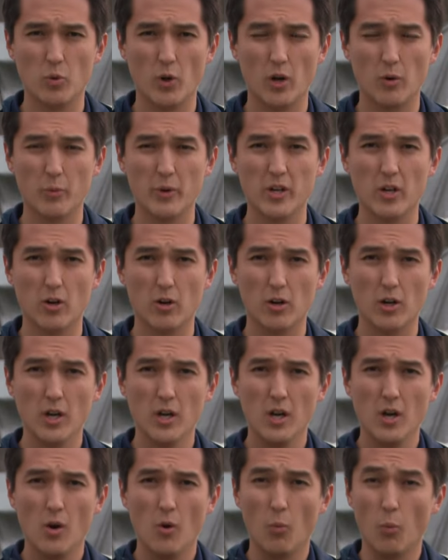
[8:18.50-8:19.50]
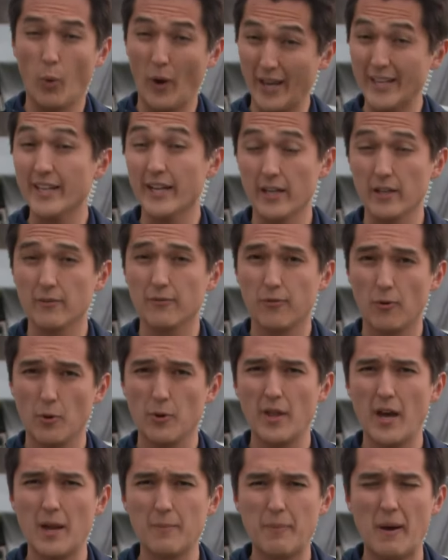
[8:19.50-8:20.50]
where we are waiting for
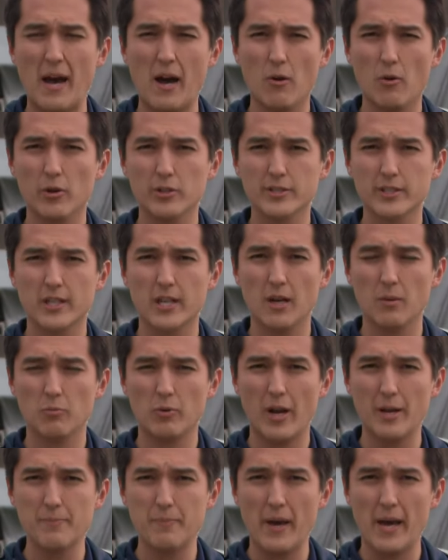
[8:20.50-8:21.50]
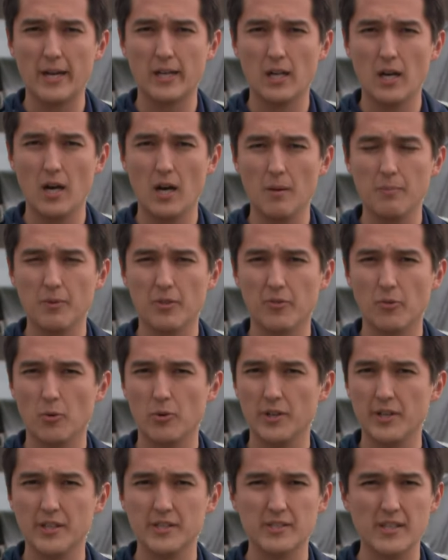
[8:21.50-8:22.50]
that power to come right back up.
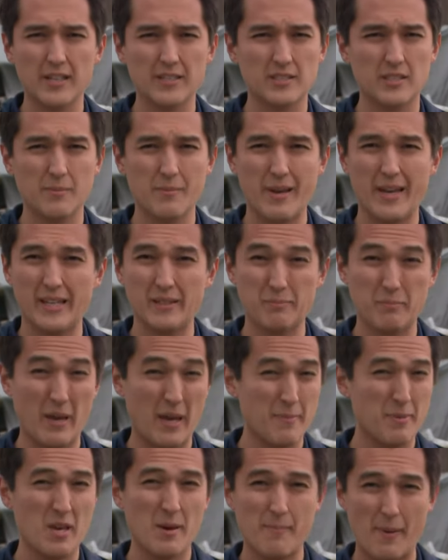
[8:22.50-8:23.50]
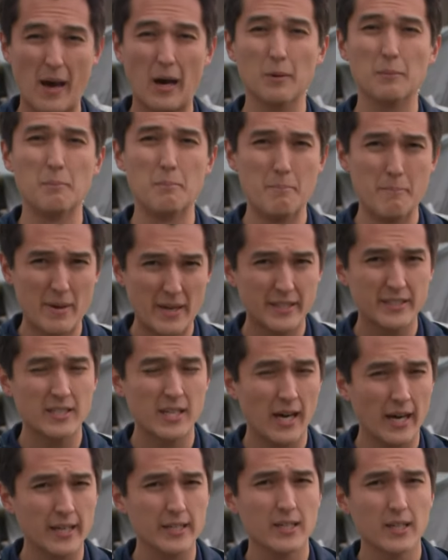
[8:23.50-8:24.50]
Authorities estimate maybe about
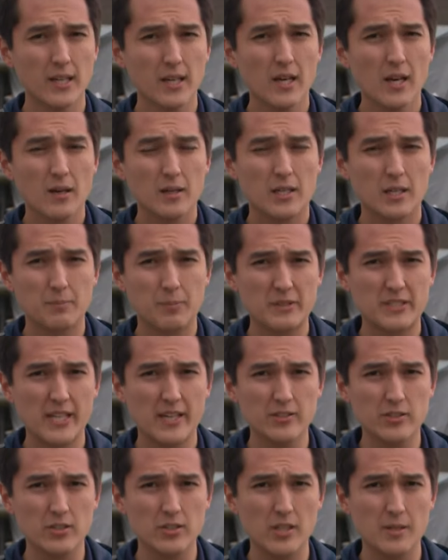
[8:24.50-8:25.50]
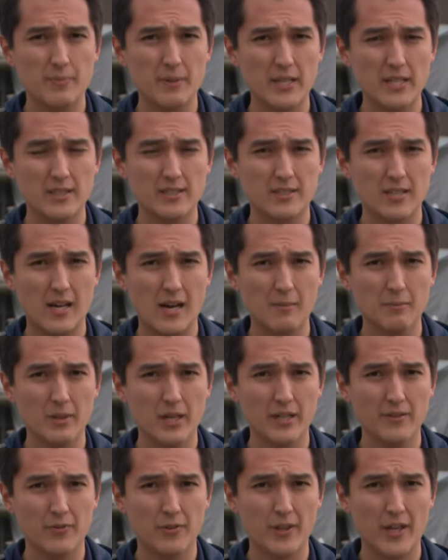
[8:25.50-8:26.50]
midnight could potentially be the
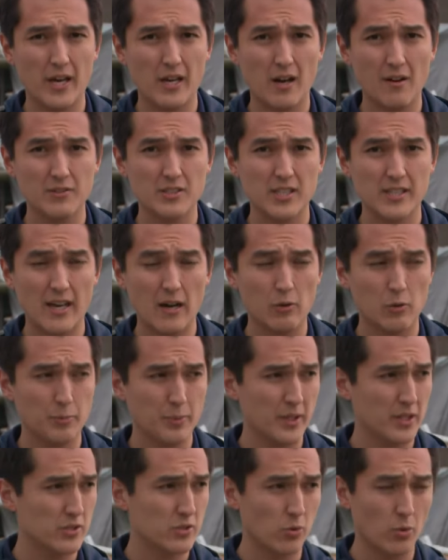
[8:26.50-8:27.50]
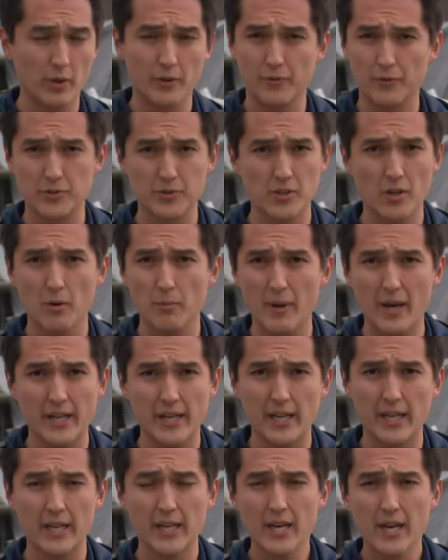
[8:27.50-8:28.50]
timeline for that. Obviously, that would be a joy for so
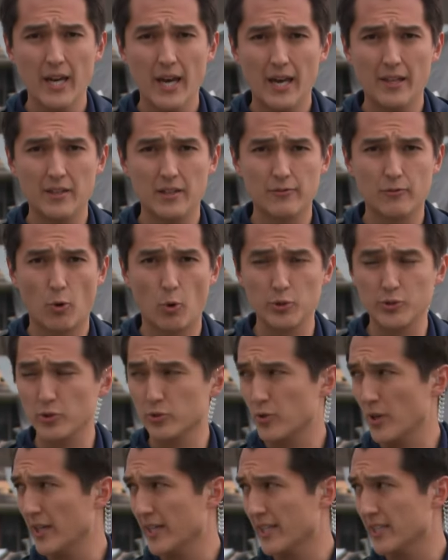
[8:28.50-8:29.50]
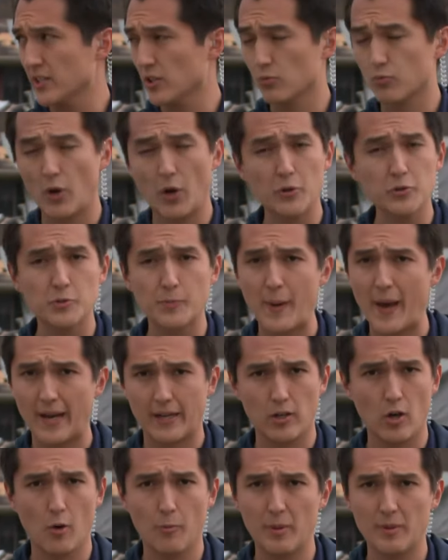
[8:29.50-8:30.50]
many. And then, of course, they're trying to get the roads
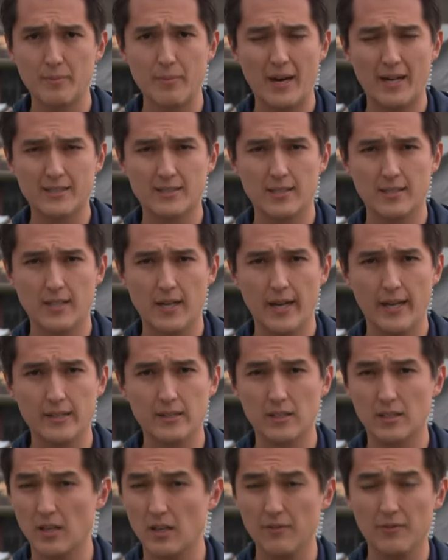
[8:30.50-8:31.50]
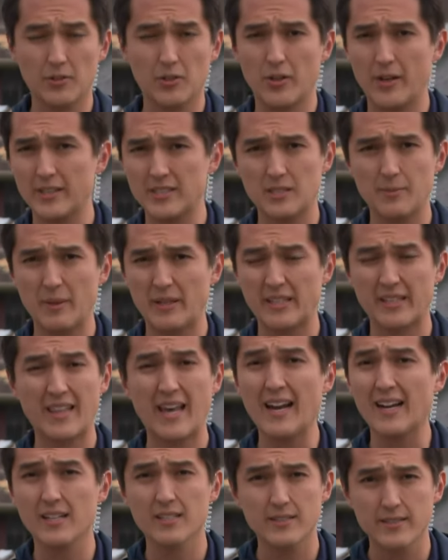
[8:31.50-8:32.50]
back open by tonight. The governor estimating
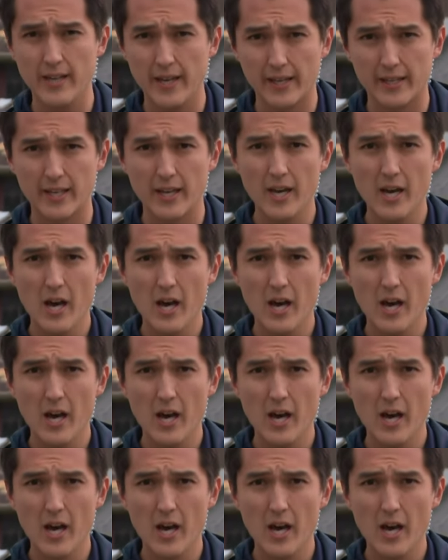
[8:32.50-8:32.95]
that could take